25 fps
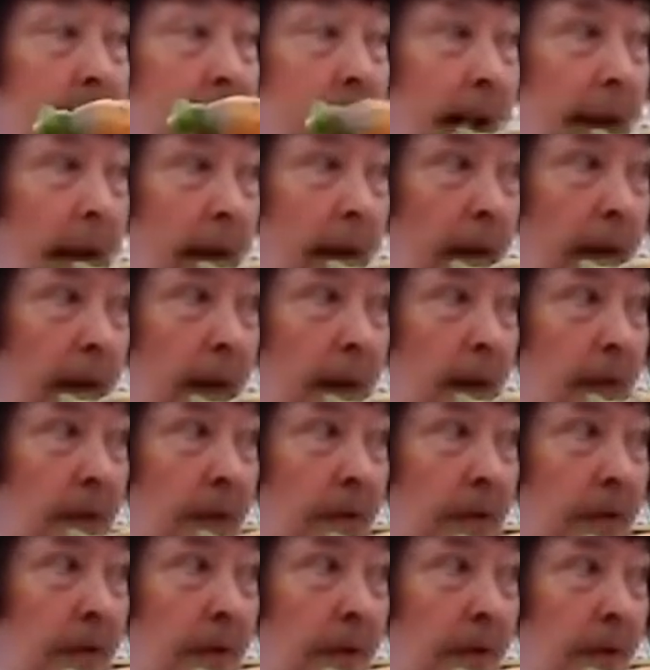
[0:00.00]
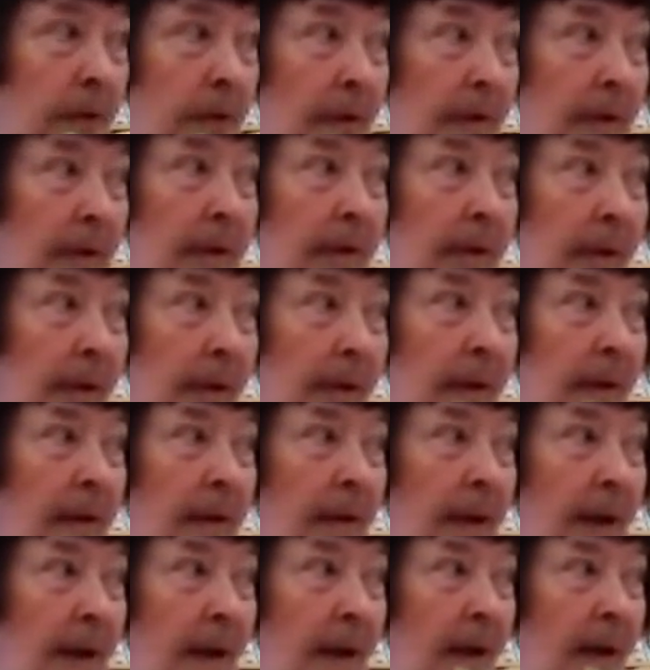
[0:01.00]
carrots.
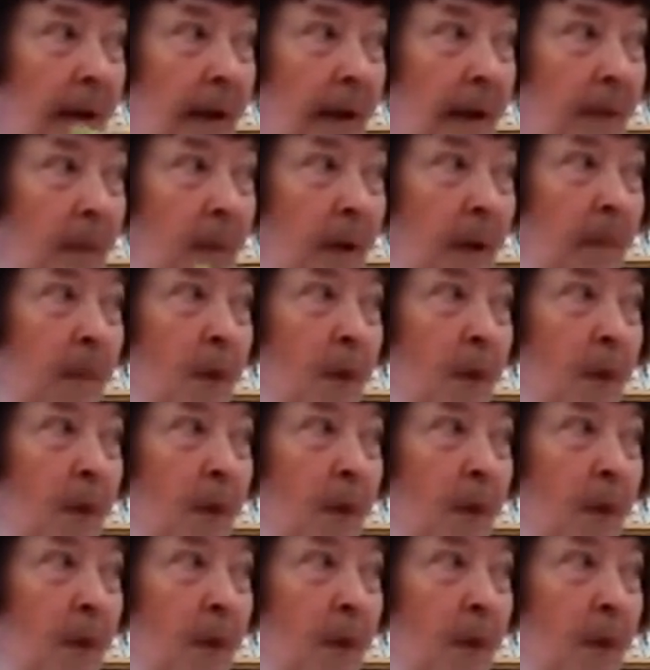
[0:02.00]
Well,